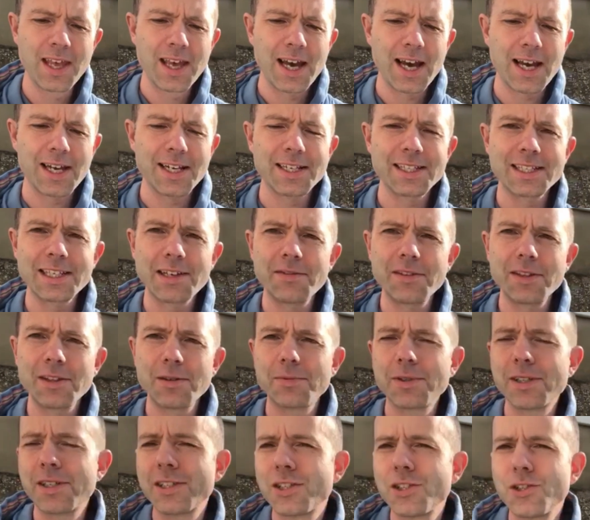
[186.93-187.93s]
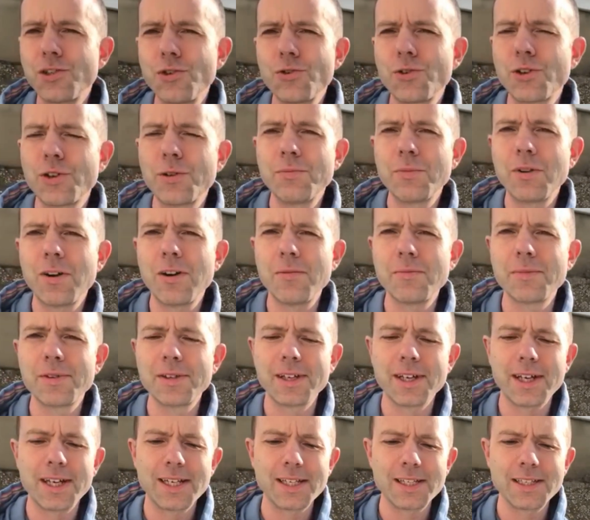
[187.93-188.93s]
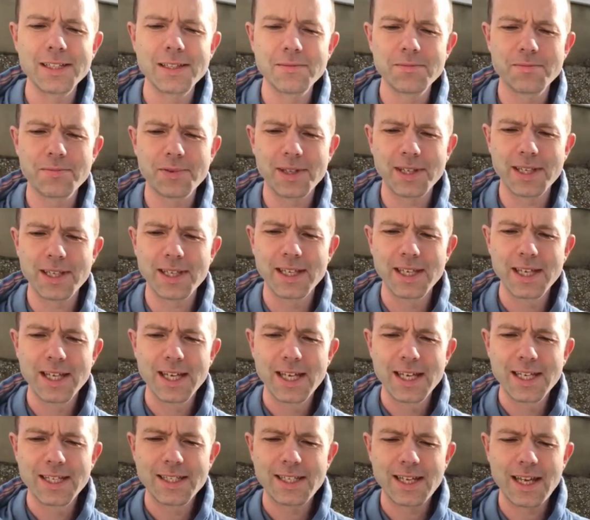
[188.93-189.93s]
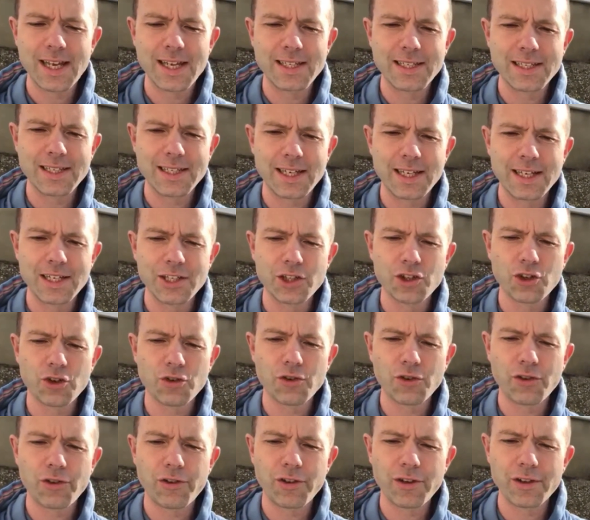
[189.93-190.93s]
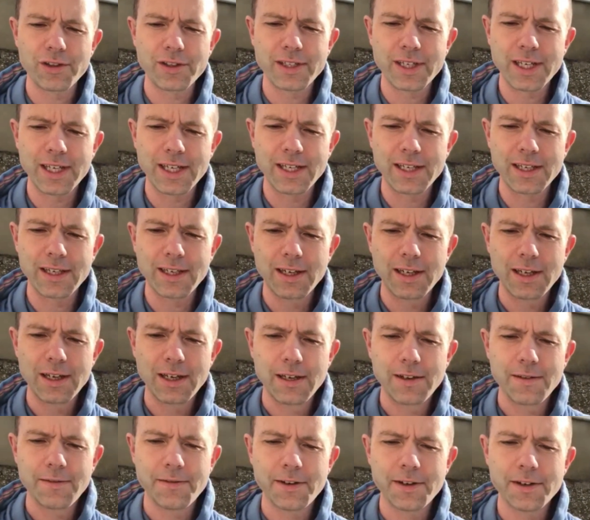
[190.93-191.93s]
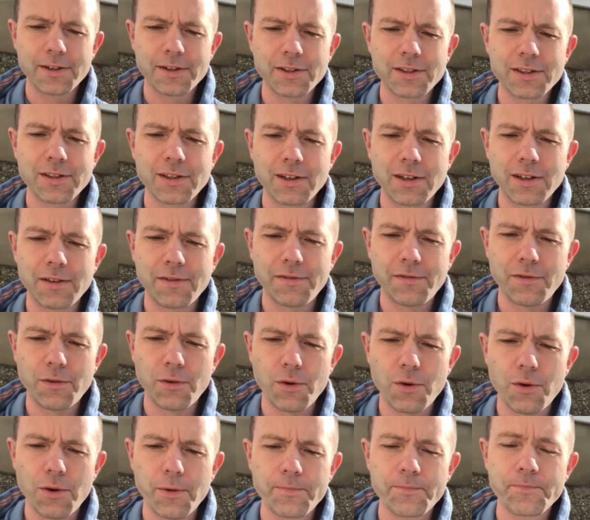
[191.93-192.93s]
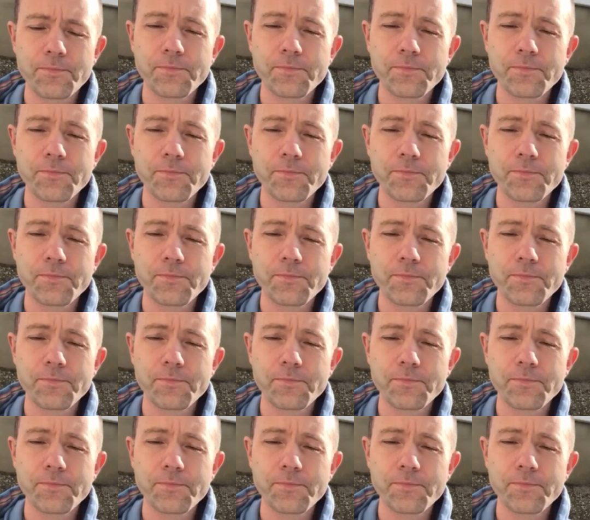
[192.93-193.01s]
And he's given them this new commandment, and he simply says in John 13, verse 34,